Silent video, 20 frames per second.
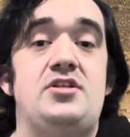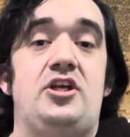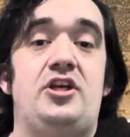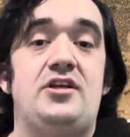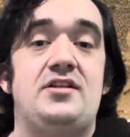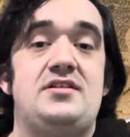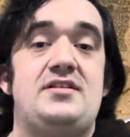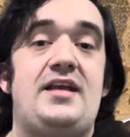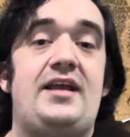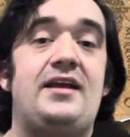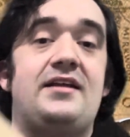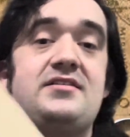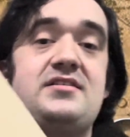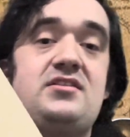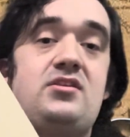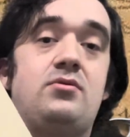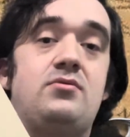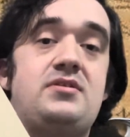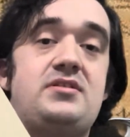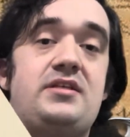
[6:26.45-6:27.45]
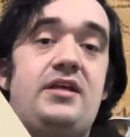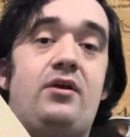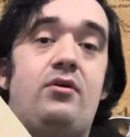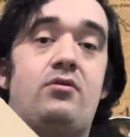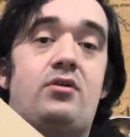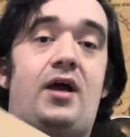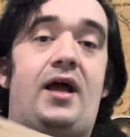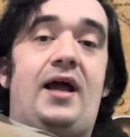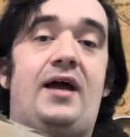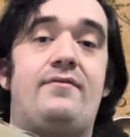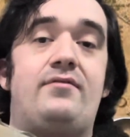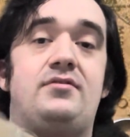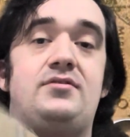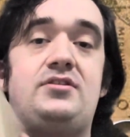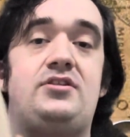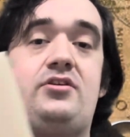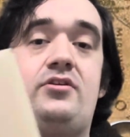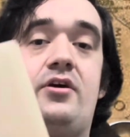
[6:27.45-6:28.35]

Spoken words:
You can see it's still sealed. I haven't